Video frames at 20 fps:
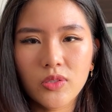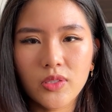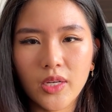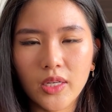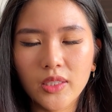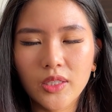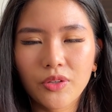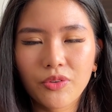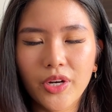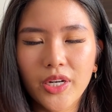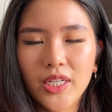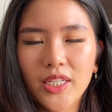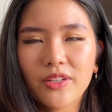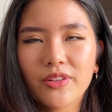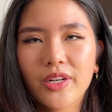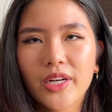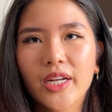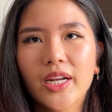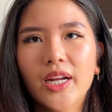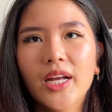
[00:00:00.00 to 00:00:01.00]
getting ready,
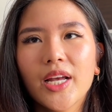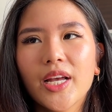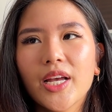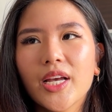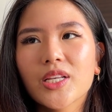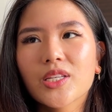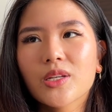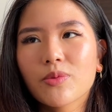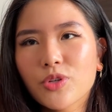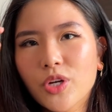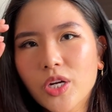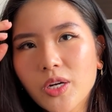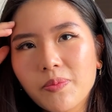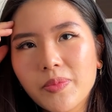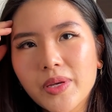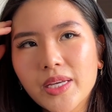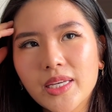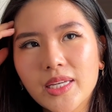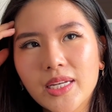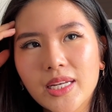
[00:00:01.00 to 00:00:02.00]
right? So I'm trying to
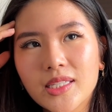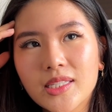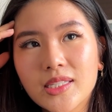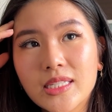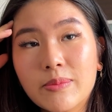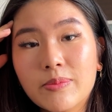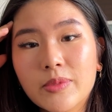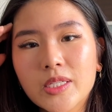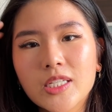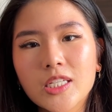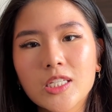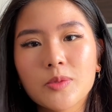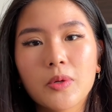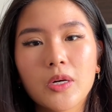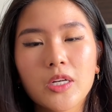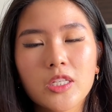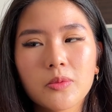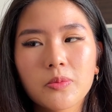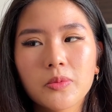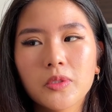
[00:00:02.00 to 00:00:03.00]
make it as seamless as
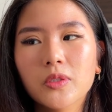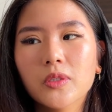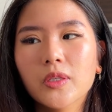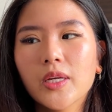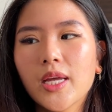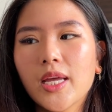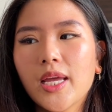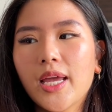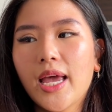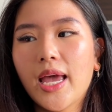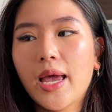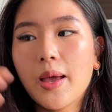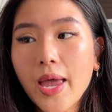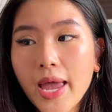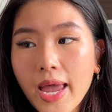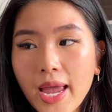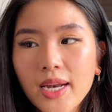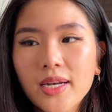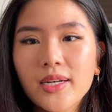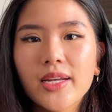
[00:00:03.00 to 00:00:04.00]
possible,
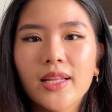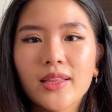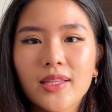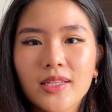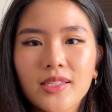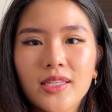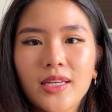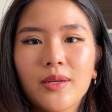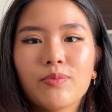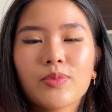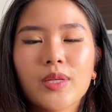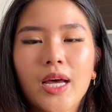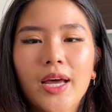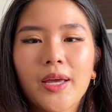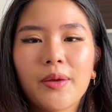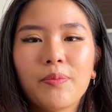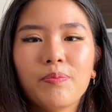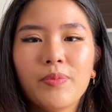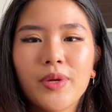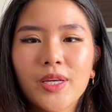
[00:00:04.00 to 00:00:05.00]
and at the same
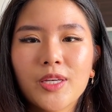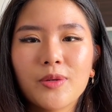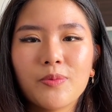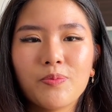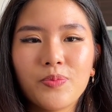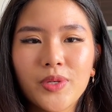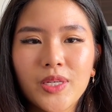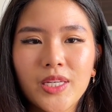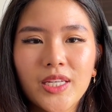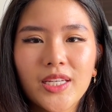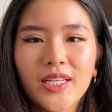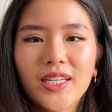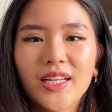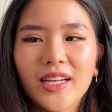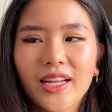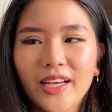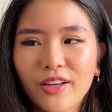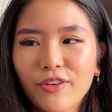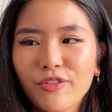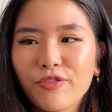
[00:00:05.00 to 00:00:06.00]
time make it be
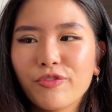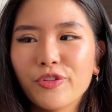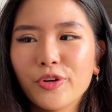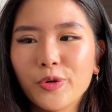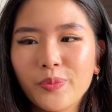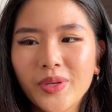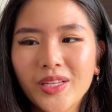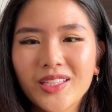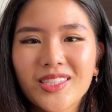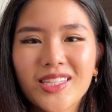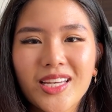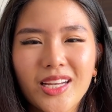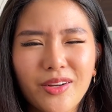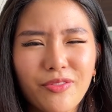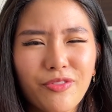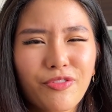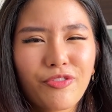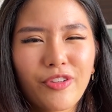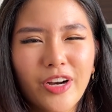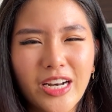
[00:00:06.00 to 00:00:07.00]
like a filming setup
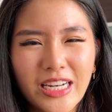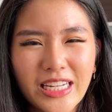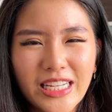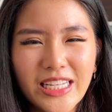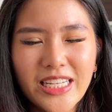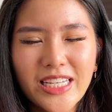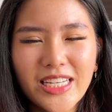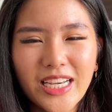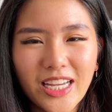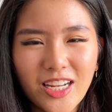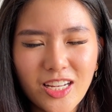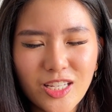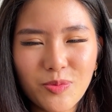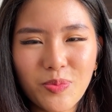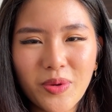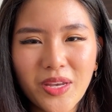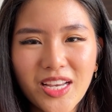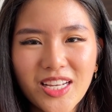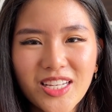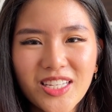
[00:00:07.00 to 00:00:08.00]
friendly kind of
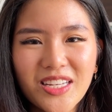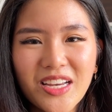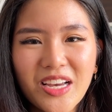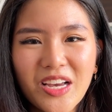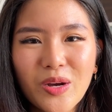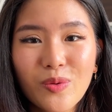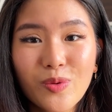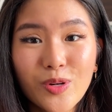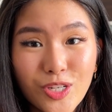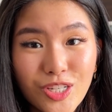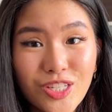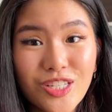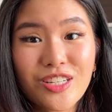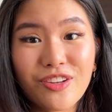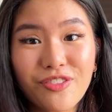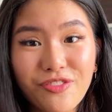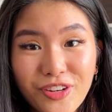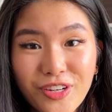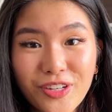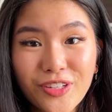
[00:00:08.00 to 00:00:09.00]
space, which is
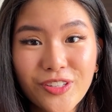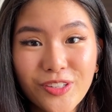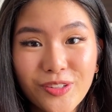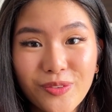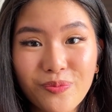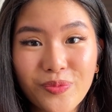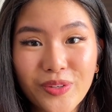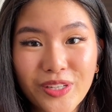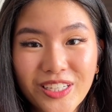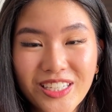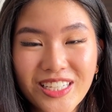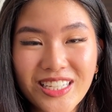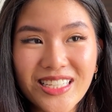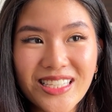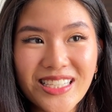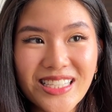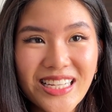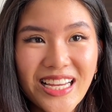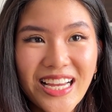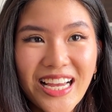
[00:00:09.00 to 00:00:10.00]
difficult because